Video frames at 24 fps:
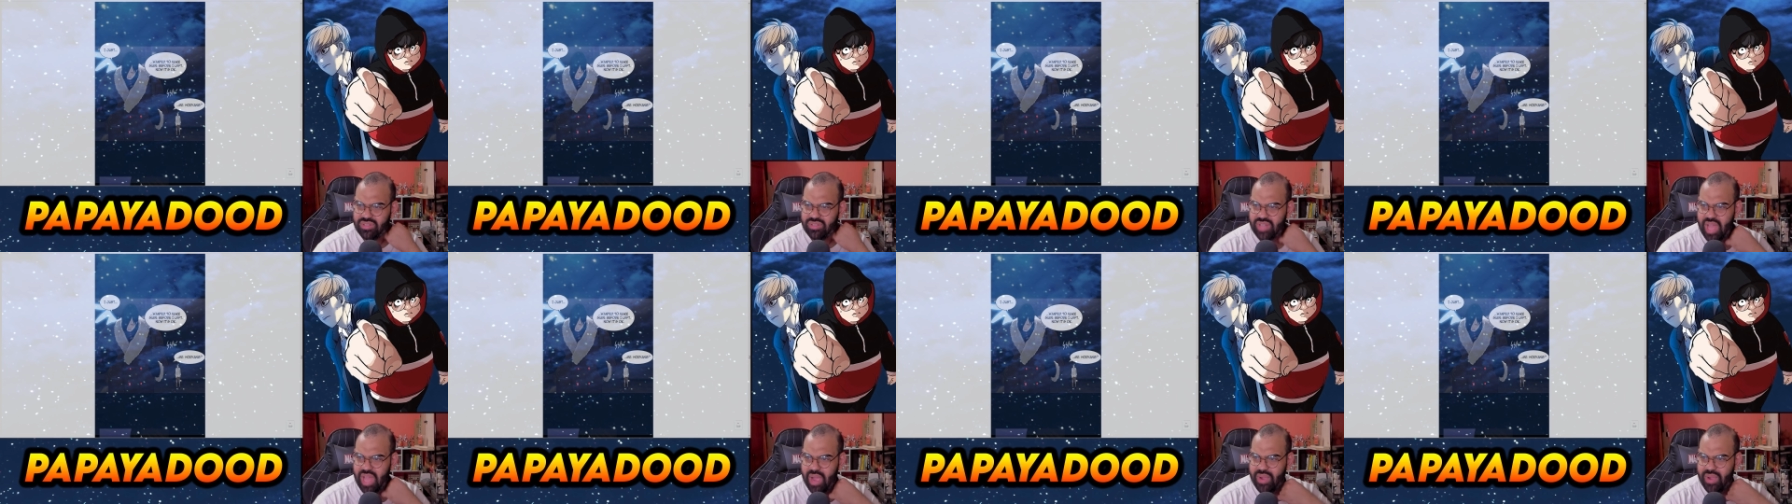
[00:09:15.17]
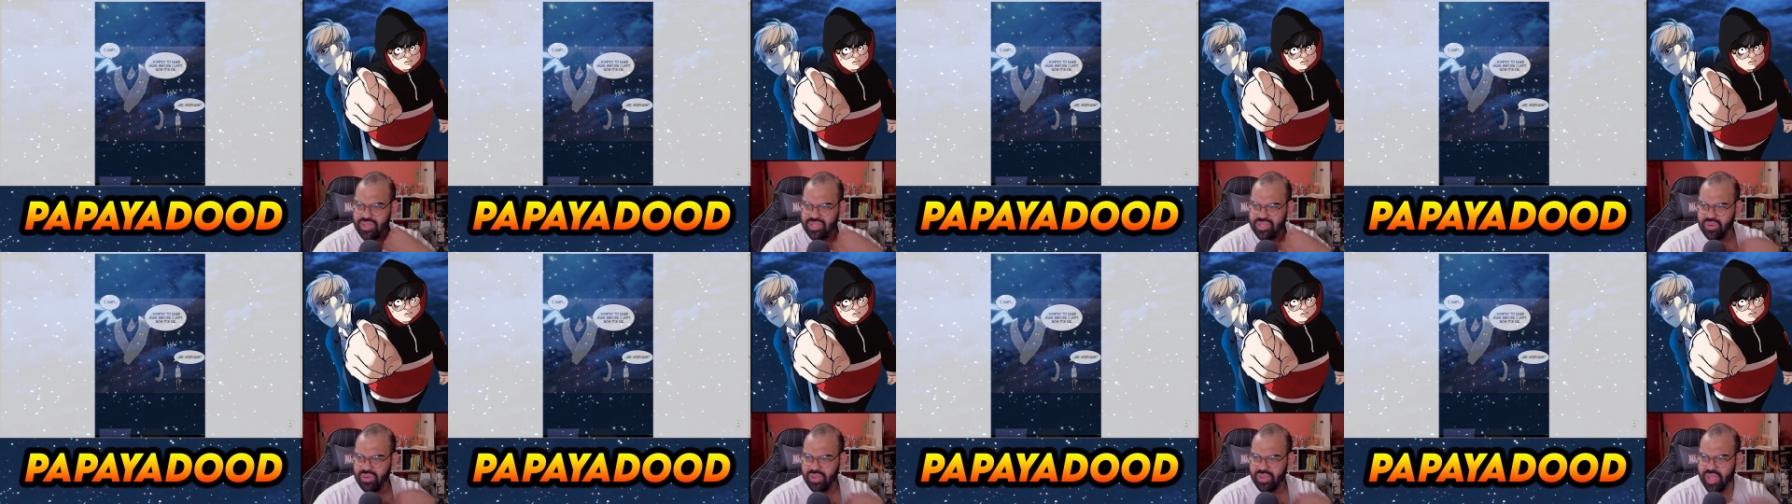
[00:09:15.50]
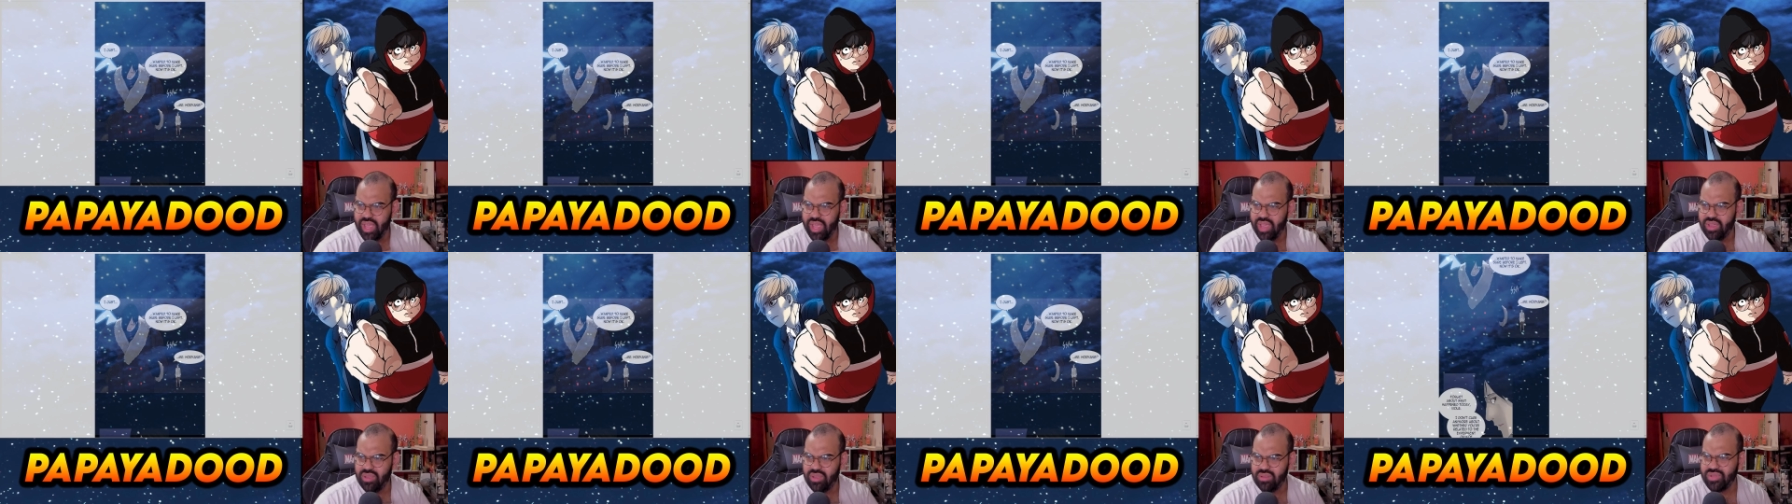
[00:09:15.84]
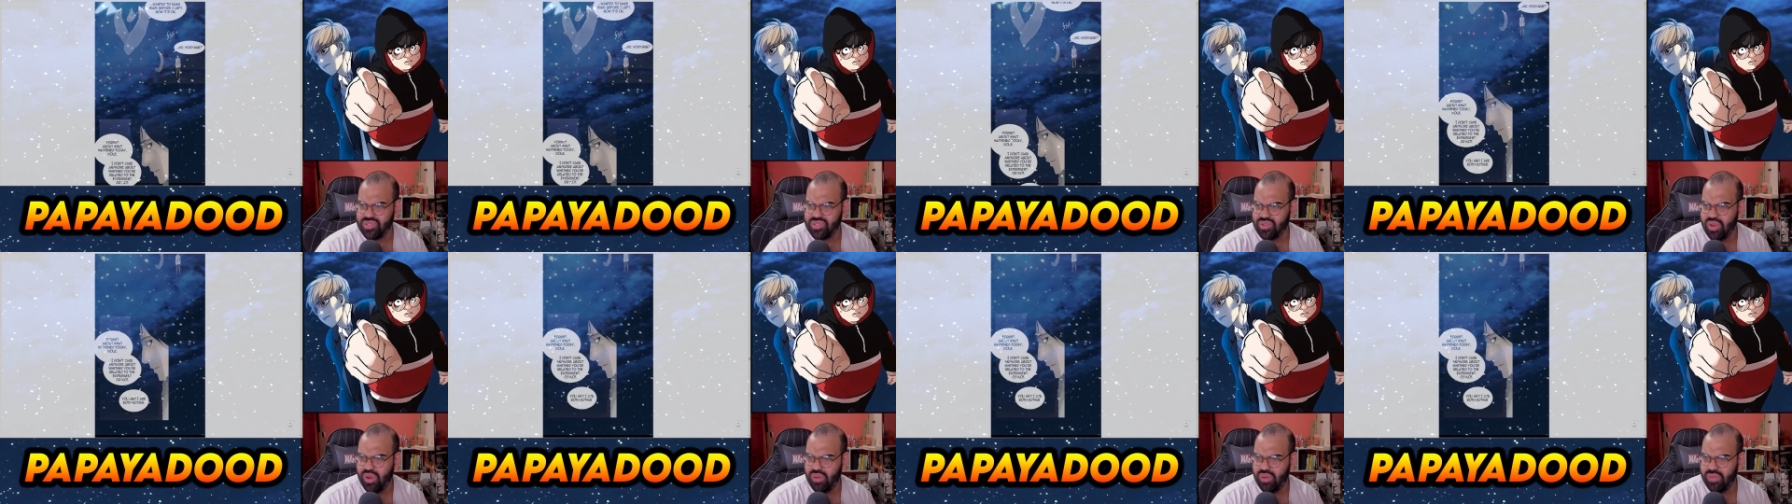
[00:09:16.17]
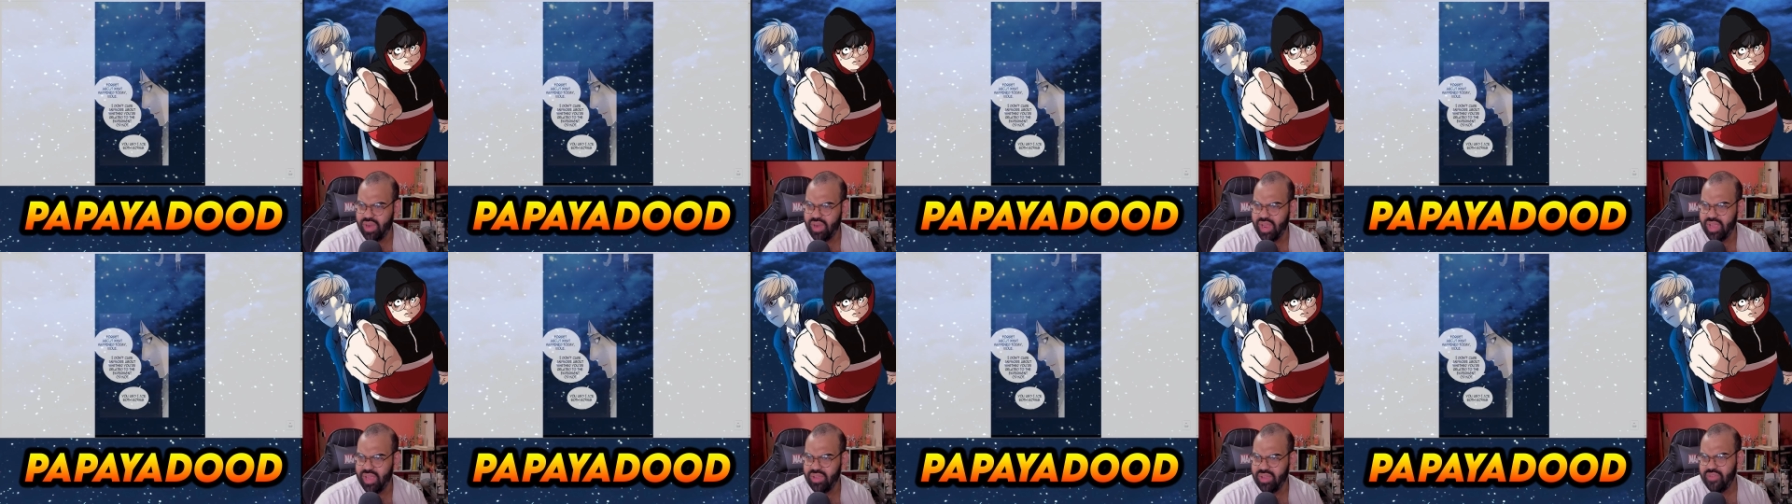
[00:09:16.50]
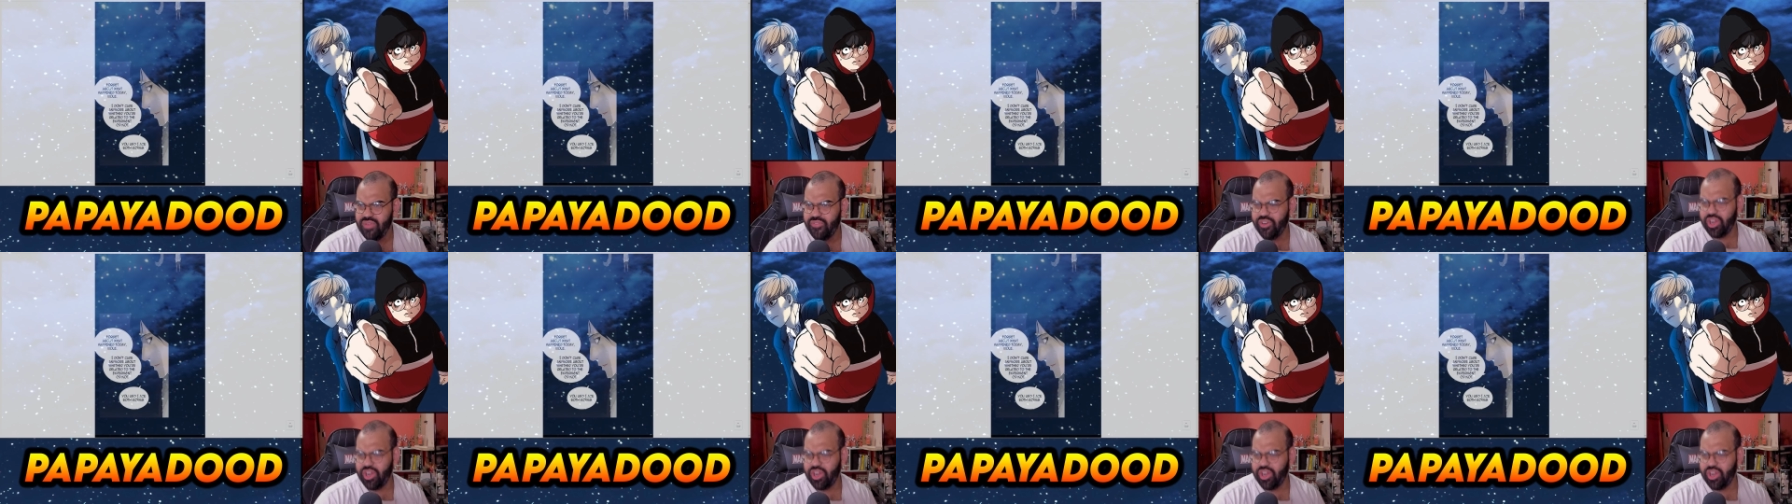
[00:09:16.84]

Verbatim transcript: Now it's okay. The whole rank.